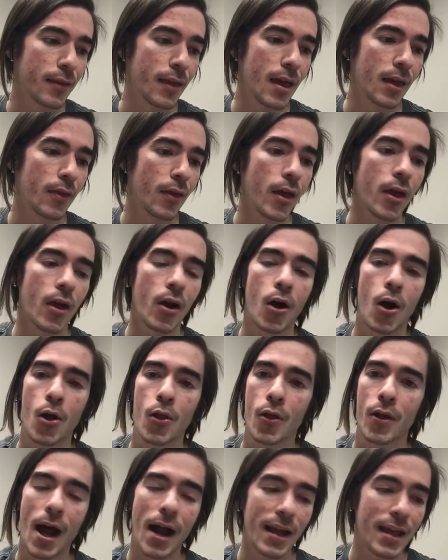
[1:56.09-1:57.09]
think they are.
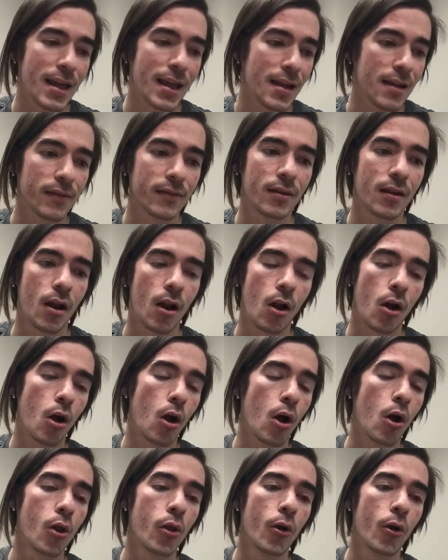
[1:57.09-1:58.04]
They're not innocent at all.